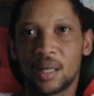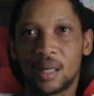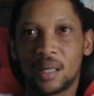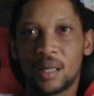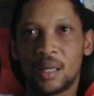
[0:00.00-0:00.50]

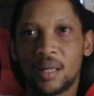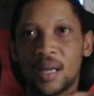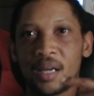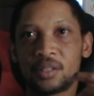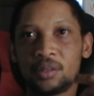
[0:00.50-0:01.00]
And it
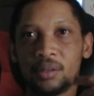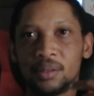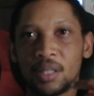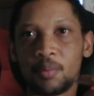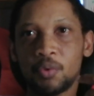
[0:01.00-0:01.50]
has
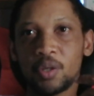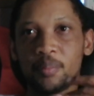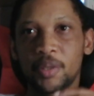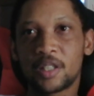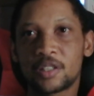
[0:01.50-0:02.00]
deep green
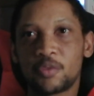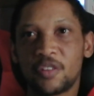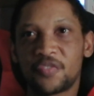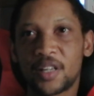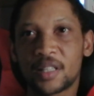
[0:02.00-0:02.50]
buds with
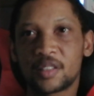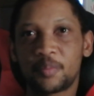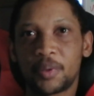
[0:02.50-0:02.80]
flecks of